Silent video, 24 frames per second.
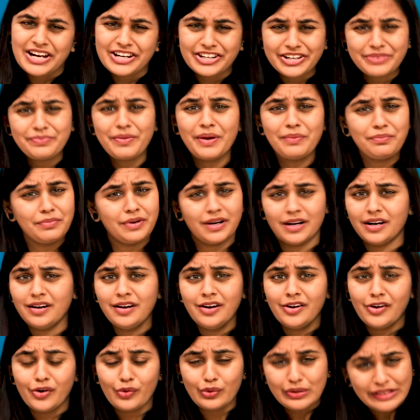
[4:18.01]
Remember,
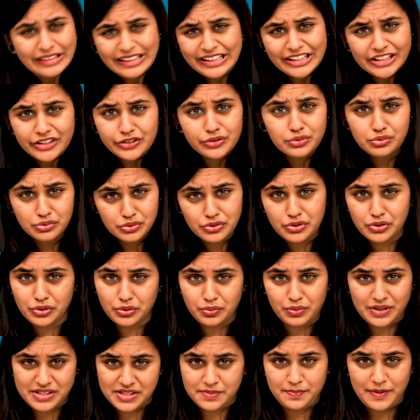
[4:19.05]
only you know
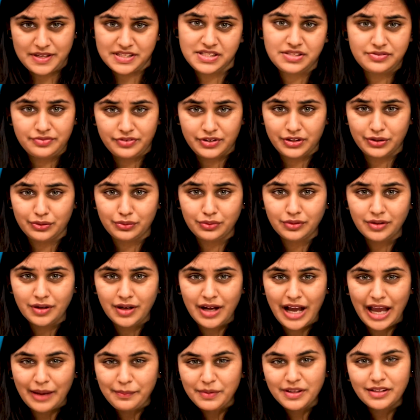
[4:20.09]
what's best for you.
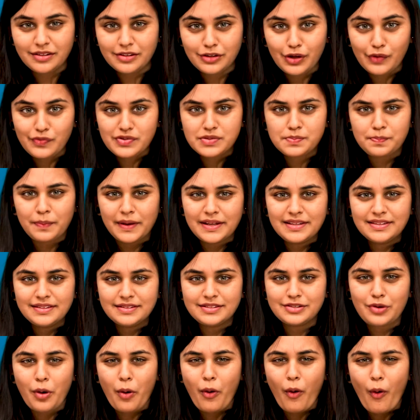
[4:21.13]
I mean, you've
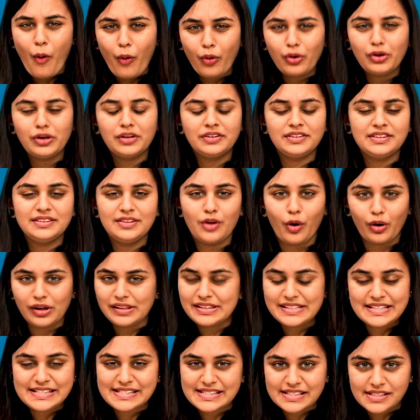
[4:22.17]
spent all
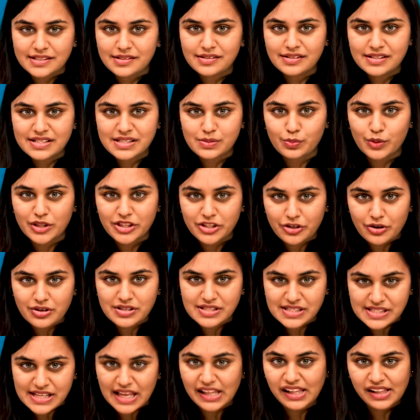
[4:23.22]
these years with
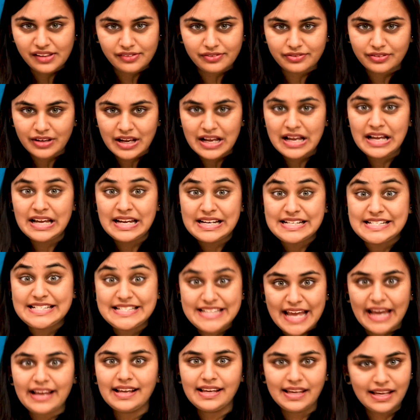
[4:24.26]
yourself,
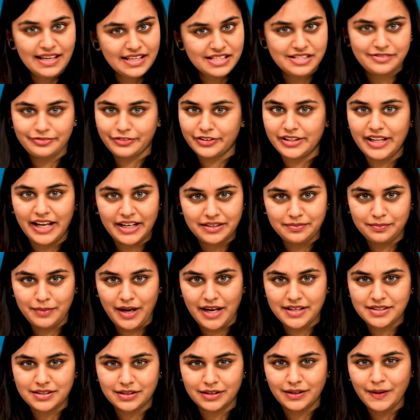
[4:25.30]
decades for that
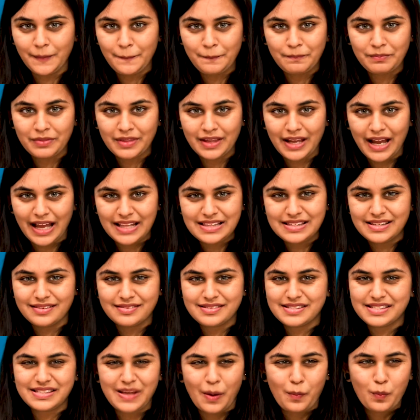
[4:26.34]
matter.
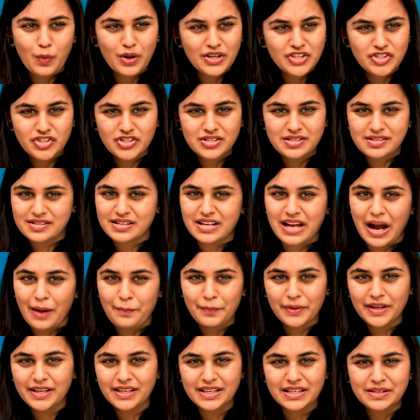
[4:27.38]
And someone just
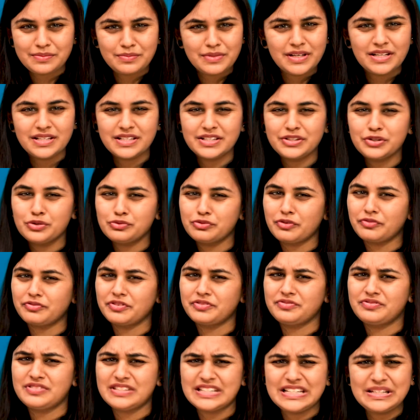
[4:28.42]
coming and meeting you for
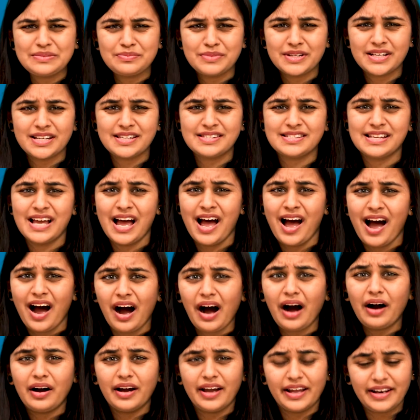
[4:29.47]
15 minutes,
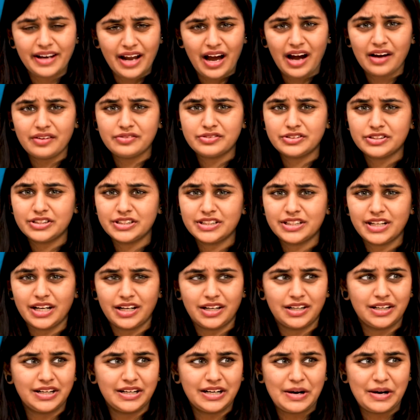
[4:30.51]
an hour,
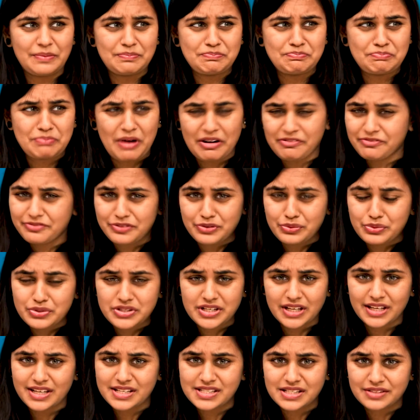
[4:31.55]
a few
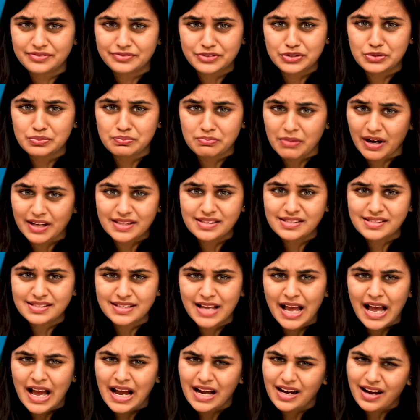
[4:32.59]
days, a few months,
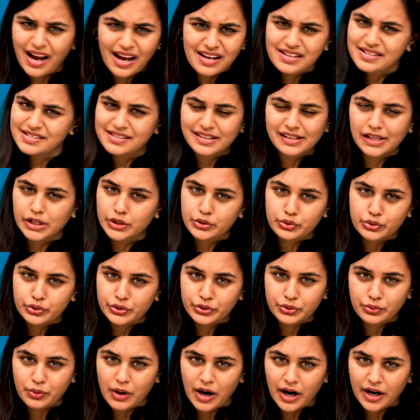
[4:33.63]
can't tell you who
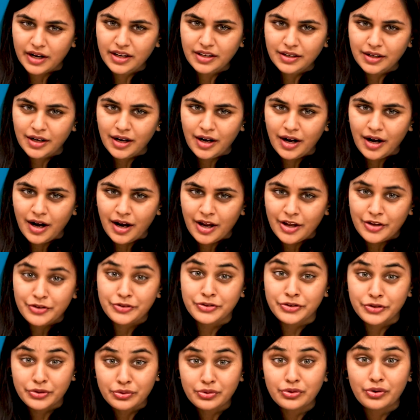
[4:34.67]
you are.
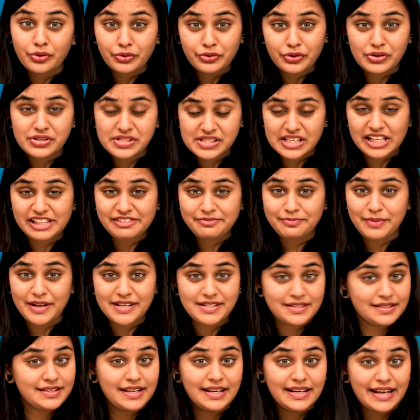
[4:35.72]
You know yourself
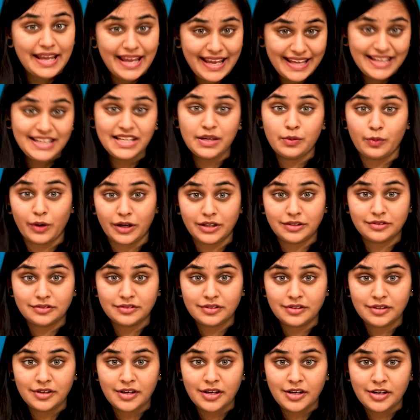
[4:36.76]
better than anyone.
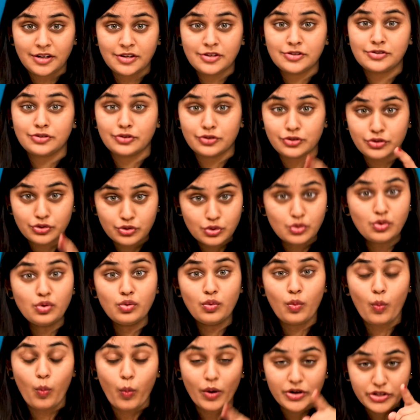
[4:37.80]
So
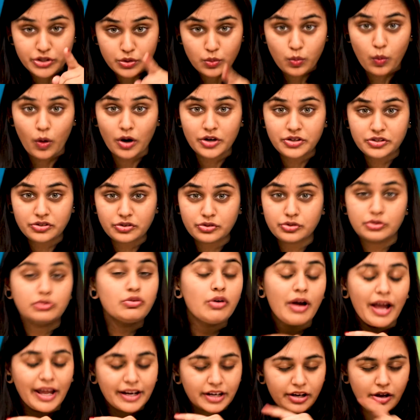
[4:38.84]
do what you want to
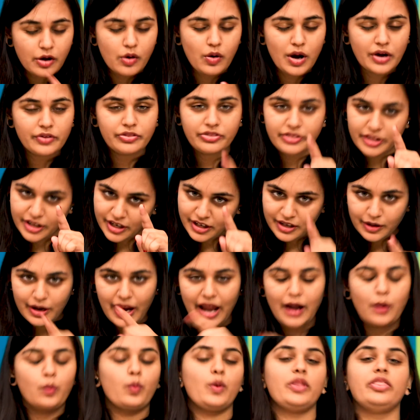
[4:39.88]
do and go out there
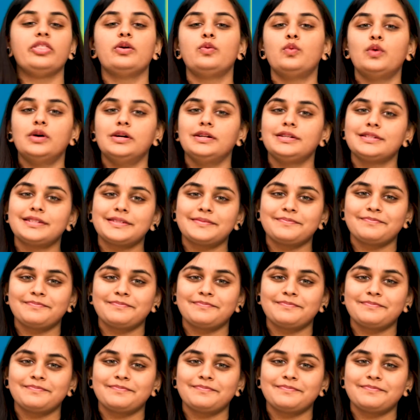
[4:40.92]
and win the world.